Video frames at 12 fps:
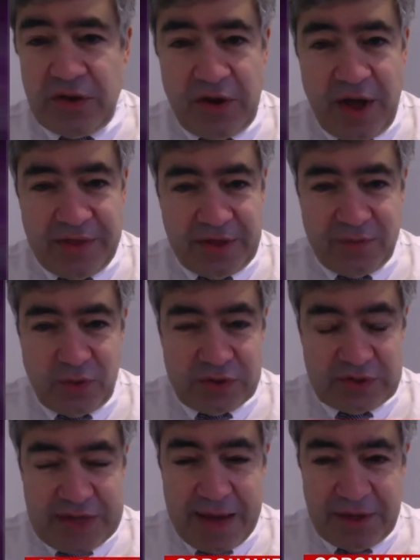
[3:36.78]
I
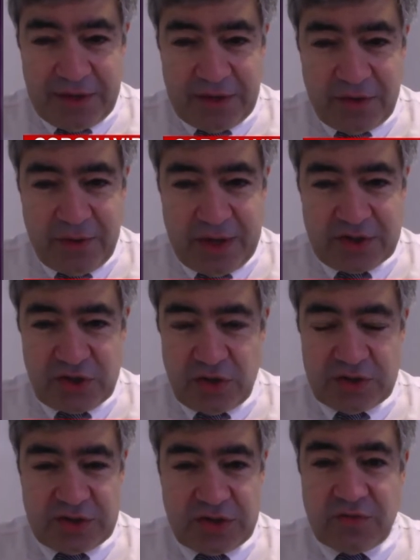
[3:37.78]
think what's happening in the
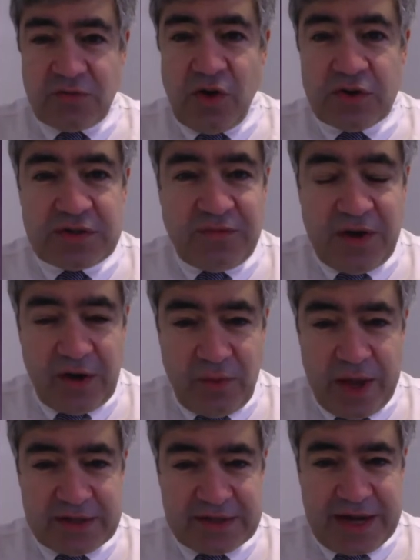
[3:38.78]
US shows that you've got to
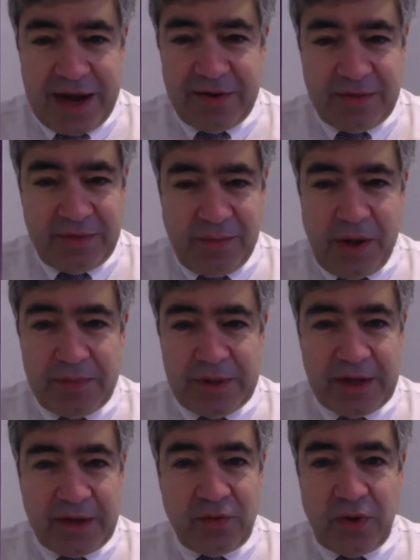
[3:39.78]
find a way to carry the
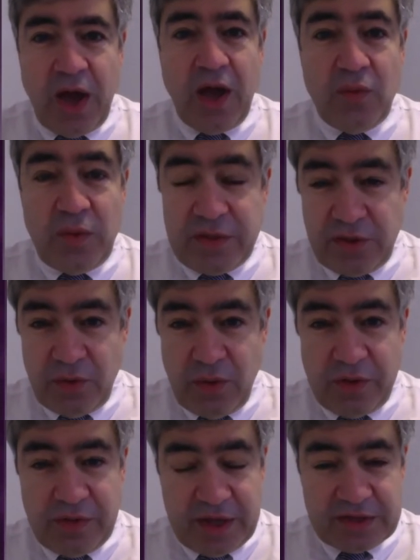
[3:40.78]
public
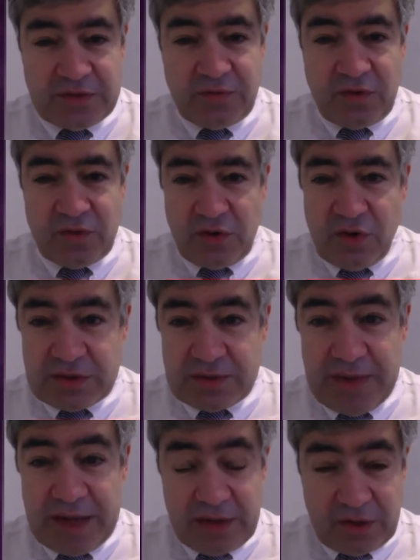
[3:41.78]
with you on this. You've
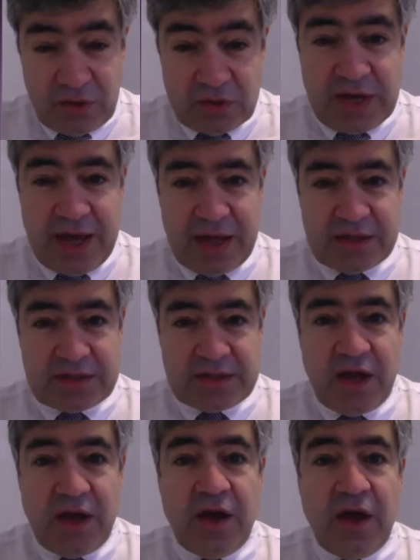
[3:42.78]
got to make a good
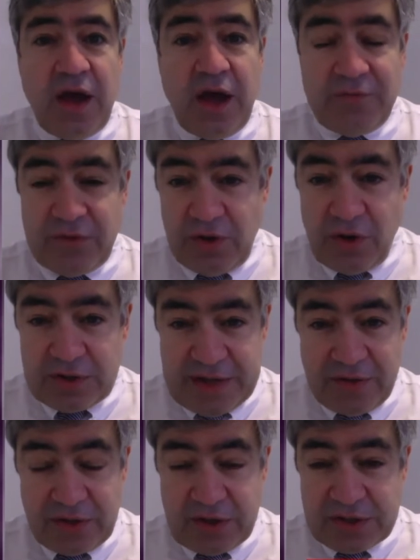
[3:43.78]
case for the
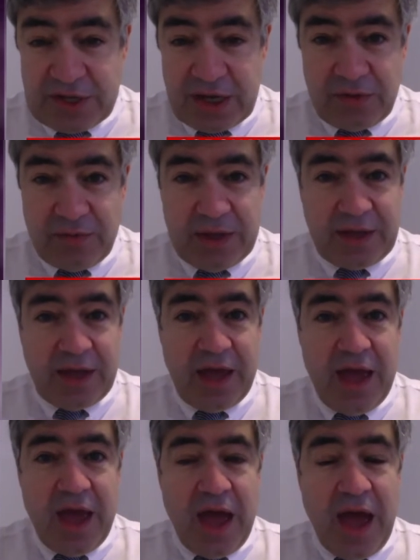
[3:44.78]
lockdown
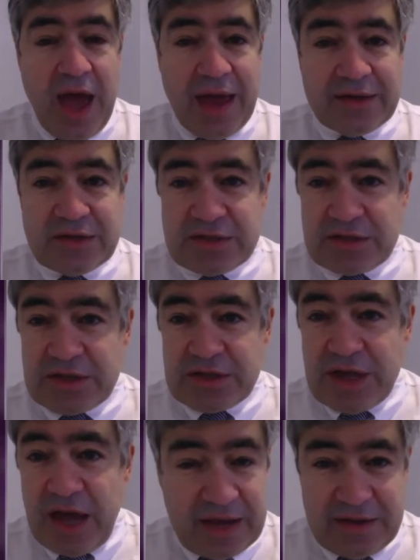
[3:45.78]
continuing,
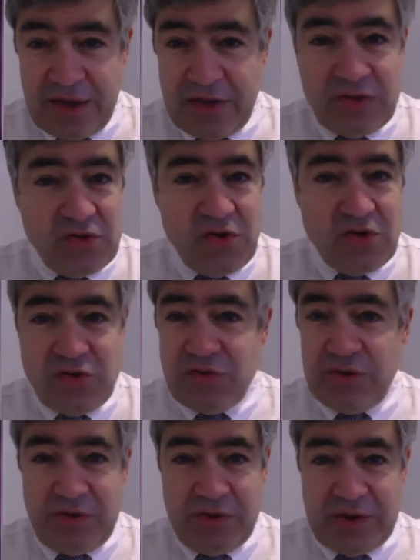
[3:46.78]
and
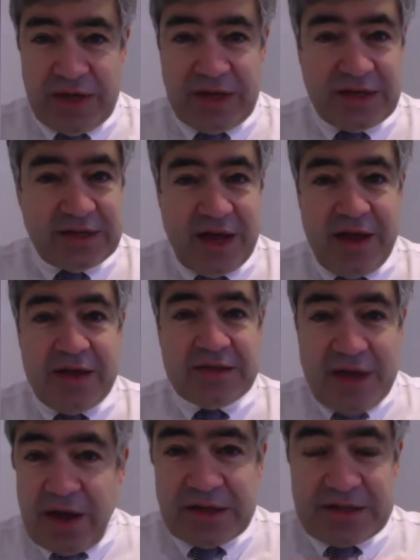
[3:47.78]
you need
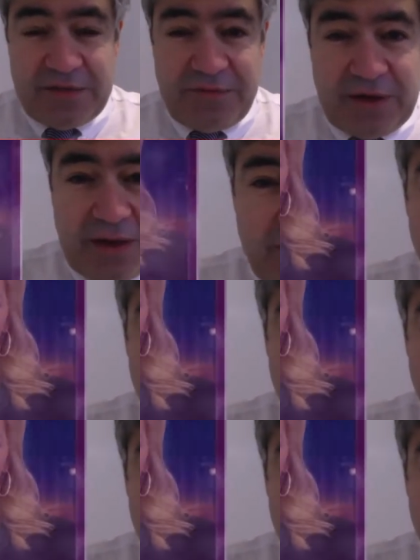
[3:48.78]
scientific